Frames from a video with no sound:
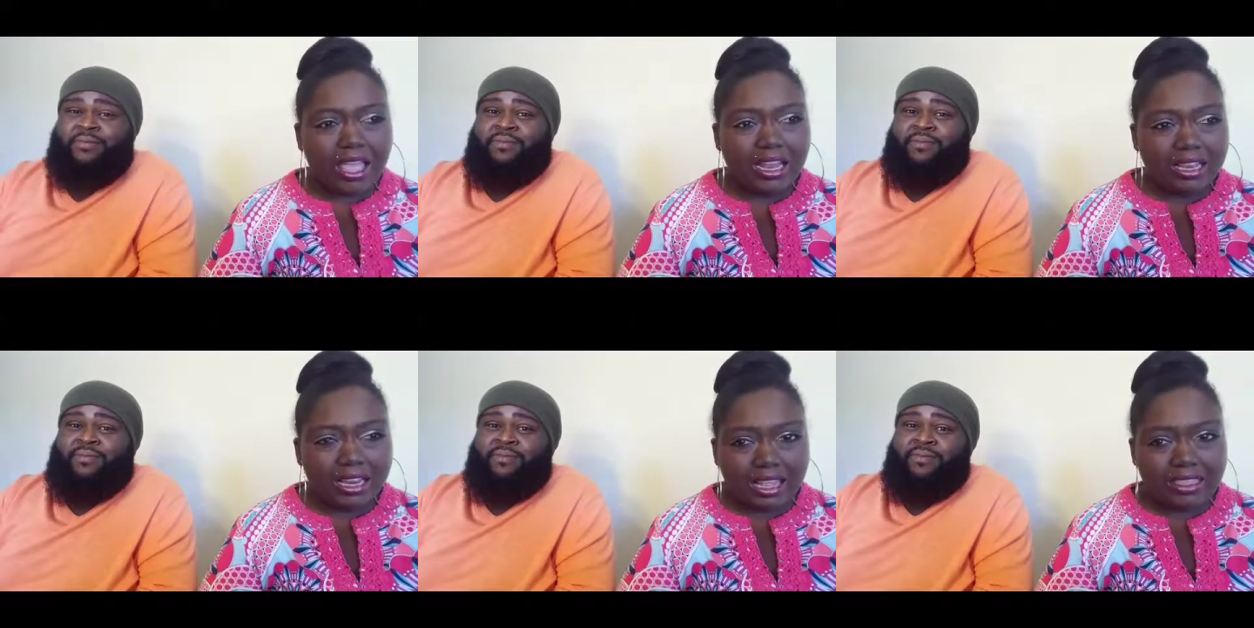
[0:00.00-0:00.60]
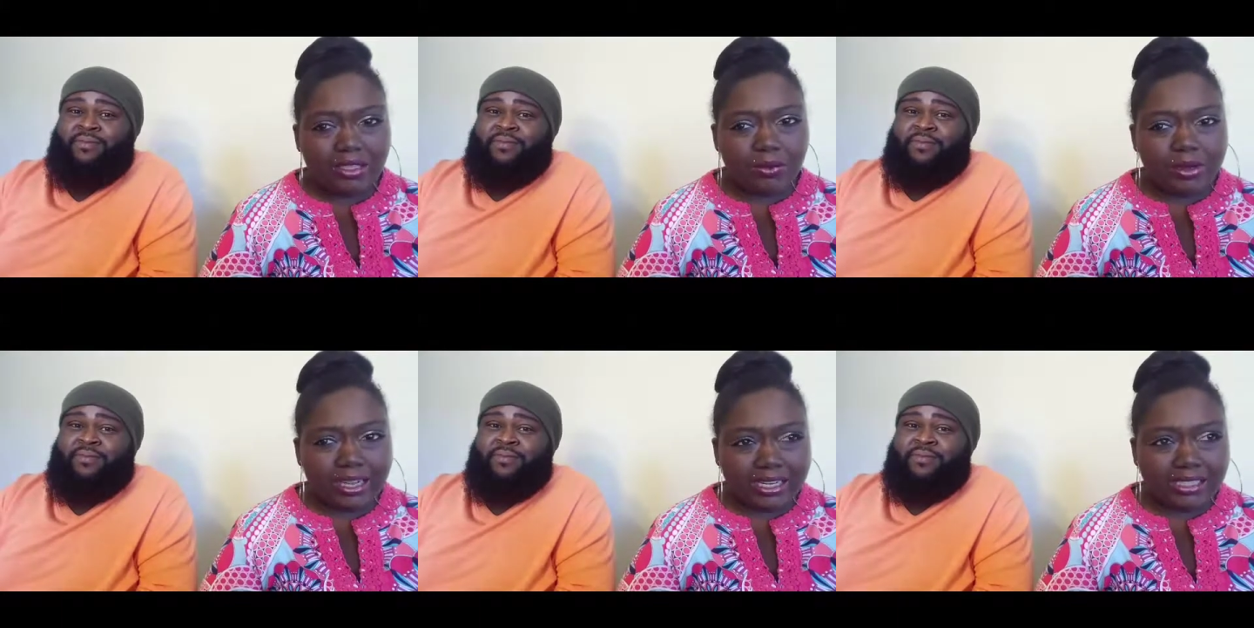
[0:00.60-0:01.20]
Speaker 1: Let the
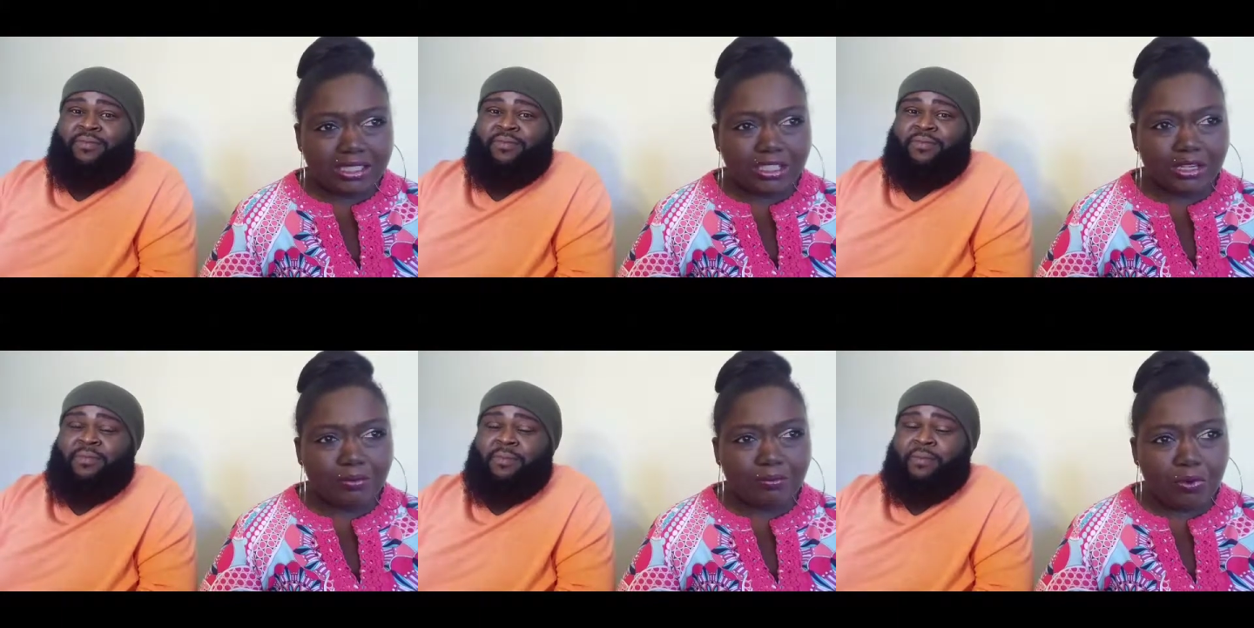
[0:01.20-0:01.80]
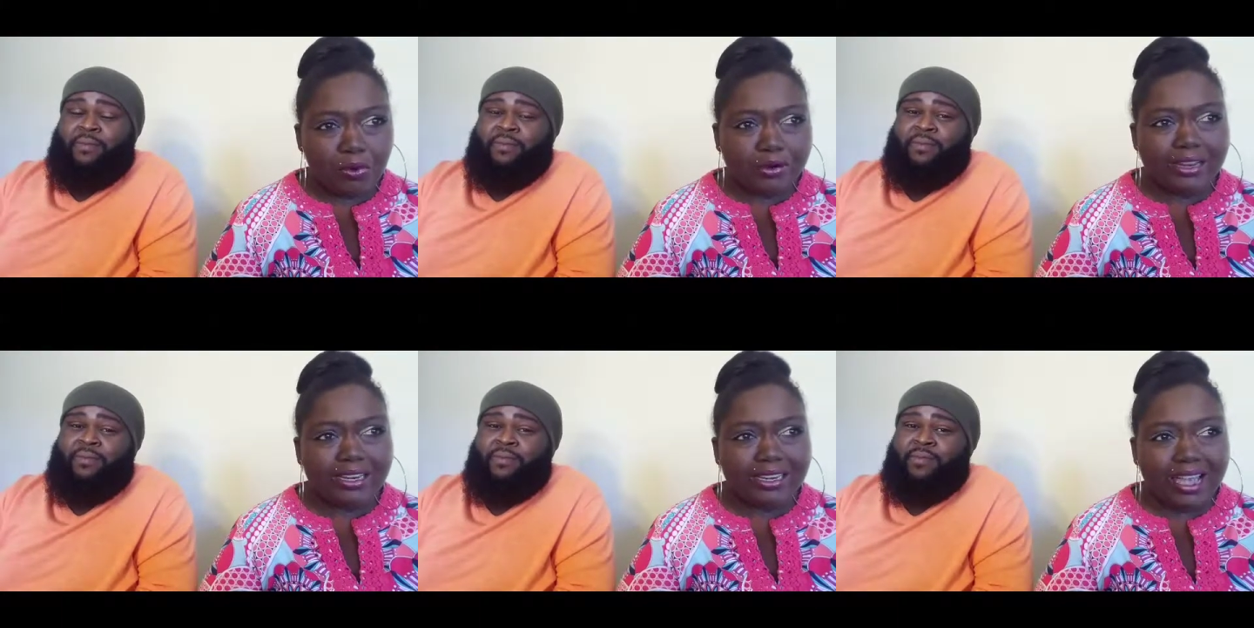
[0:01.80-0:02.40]
relationship mourn
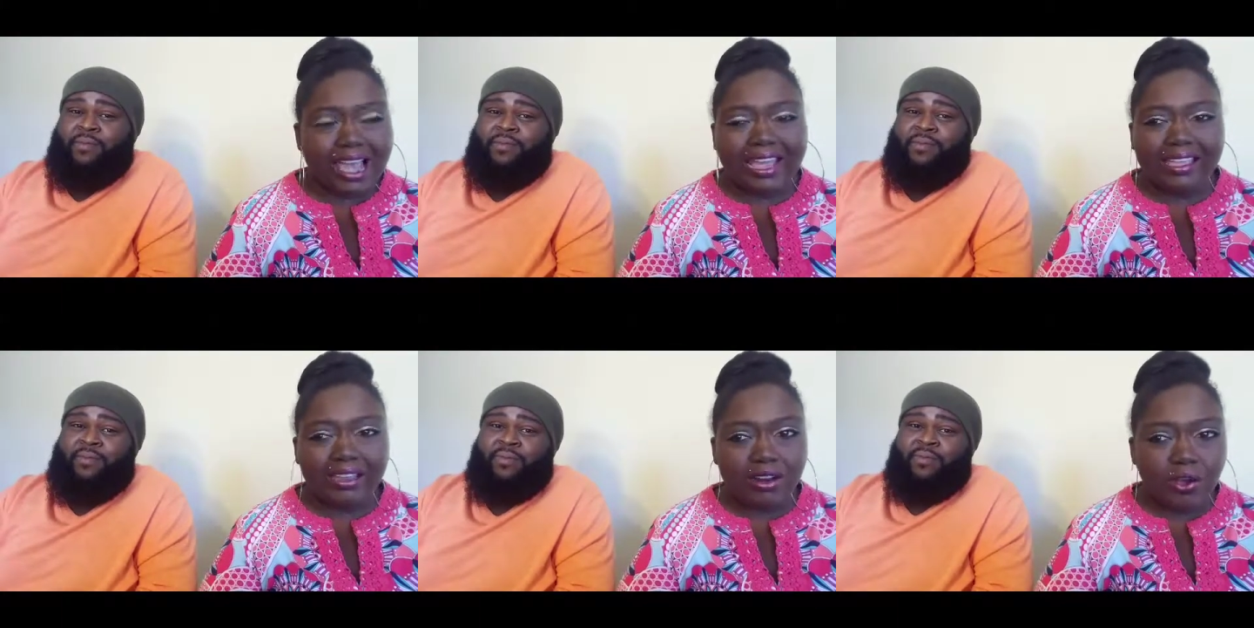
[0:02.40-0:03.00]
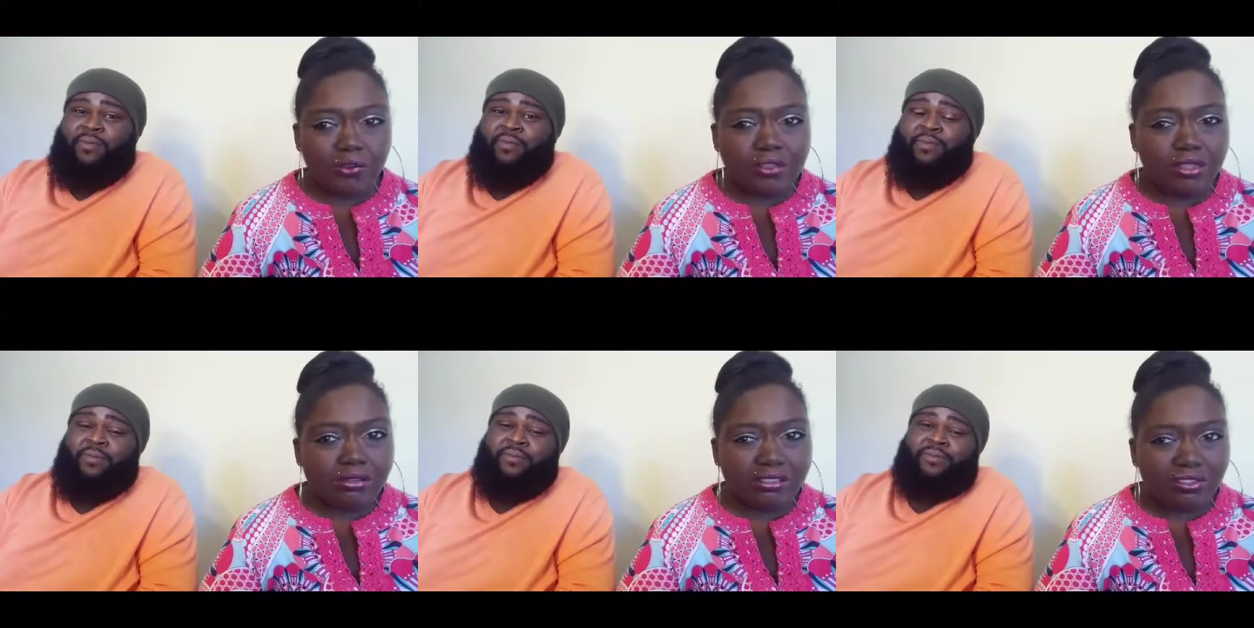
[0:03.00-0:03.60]
and die. Get over
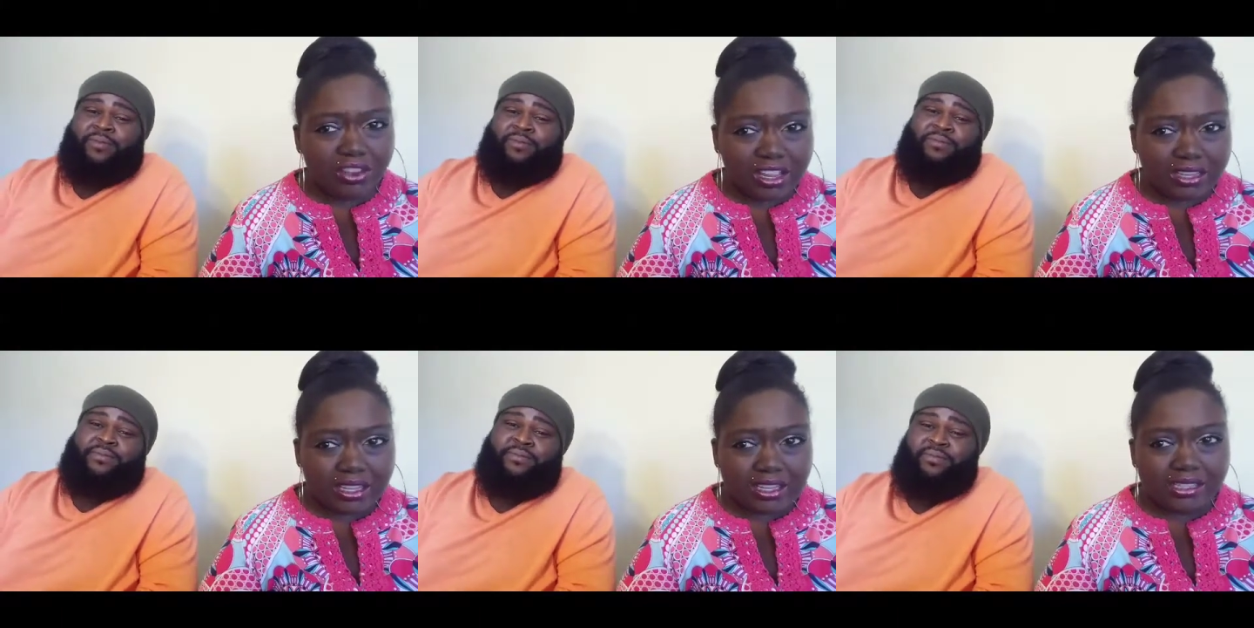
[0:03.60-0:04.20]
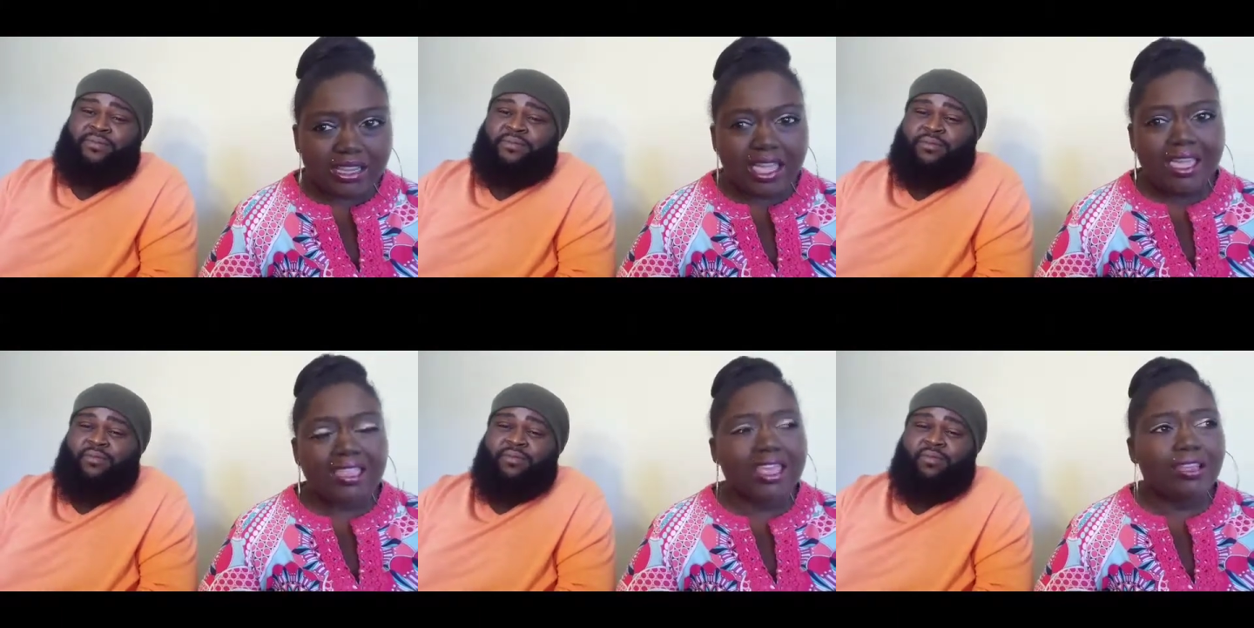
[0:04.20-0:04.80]
those feelings
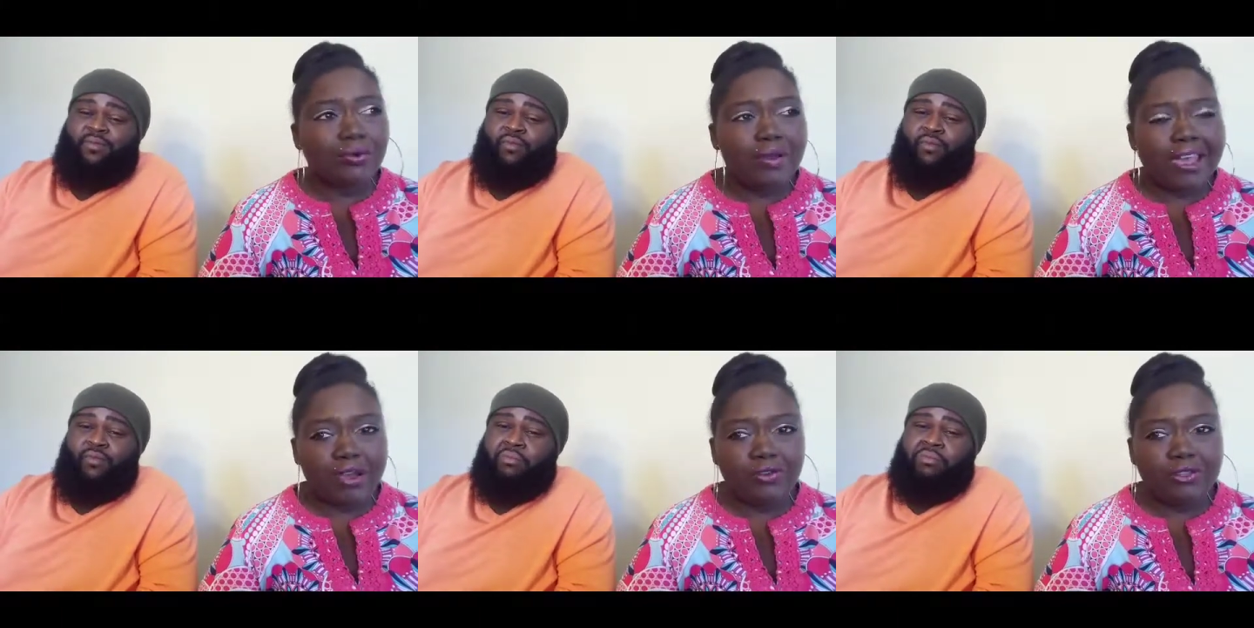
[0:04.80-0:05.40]
that you have for